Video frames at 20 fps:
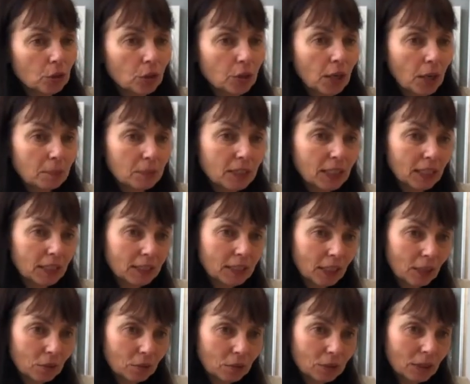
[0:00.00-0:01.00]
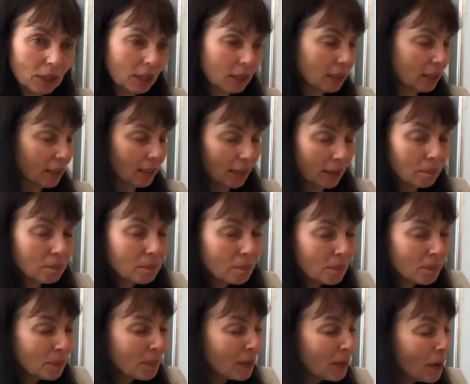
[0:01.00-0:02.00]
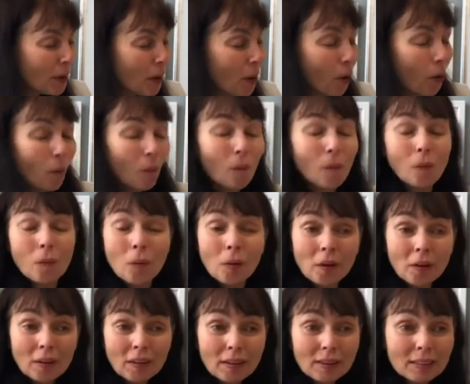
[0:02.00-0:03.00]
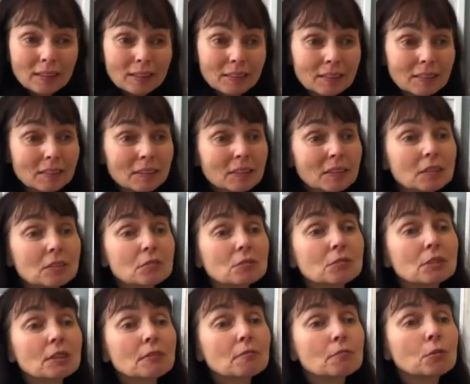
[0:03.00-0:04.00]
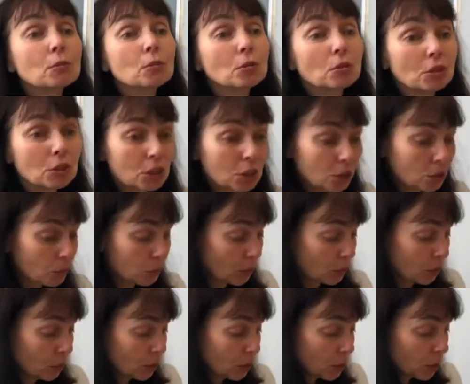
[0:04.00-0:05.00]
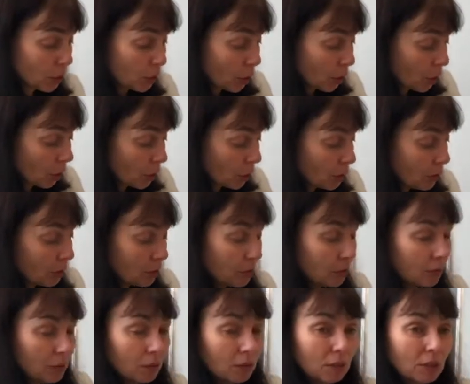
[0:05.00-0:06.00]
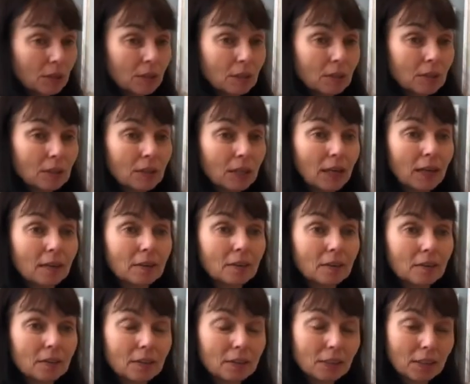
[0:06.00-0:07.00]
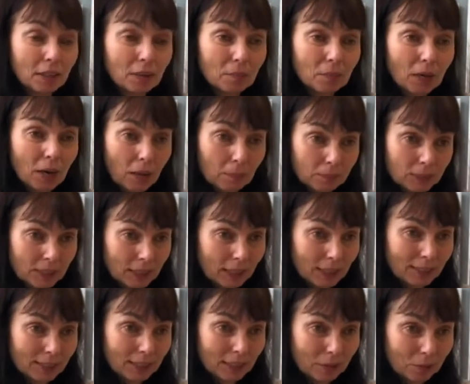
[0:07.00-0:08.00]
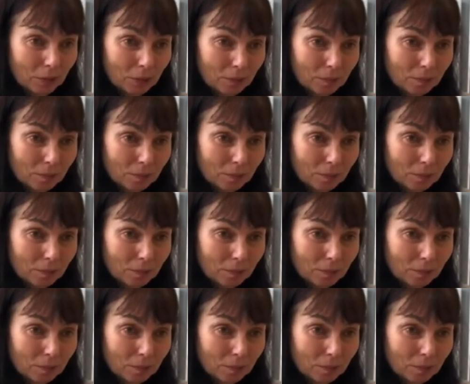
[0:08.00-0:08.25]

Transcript: upside down any limb, or reverse, when we turn another limb upside down.